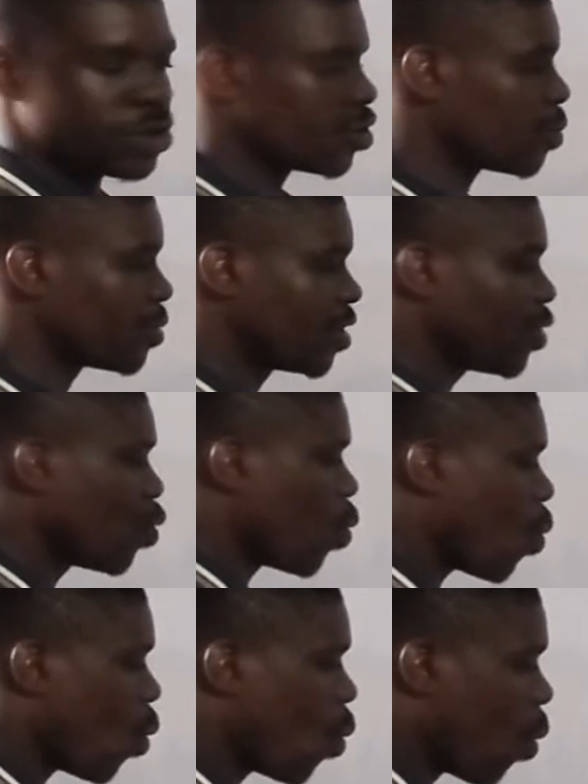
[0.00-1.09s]
So dy
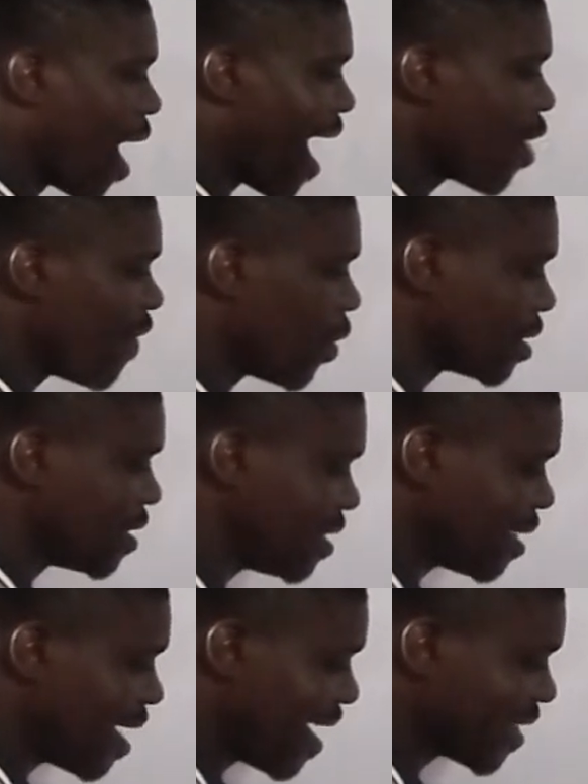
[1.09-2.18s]
over what
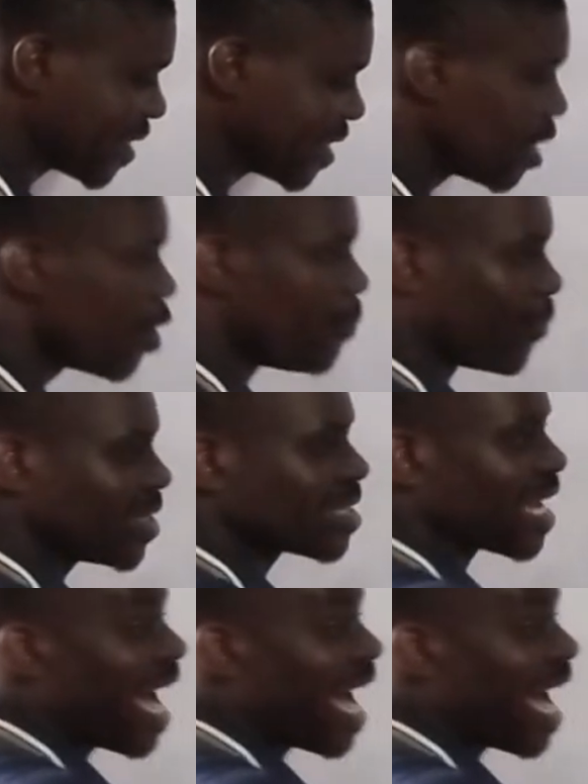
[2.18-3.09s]
dx. Bring this